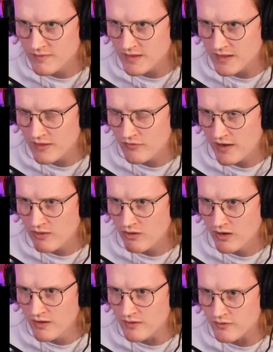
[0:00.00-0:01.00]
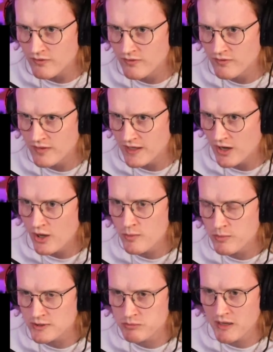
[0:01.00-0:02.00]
They found love in a hopeless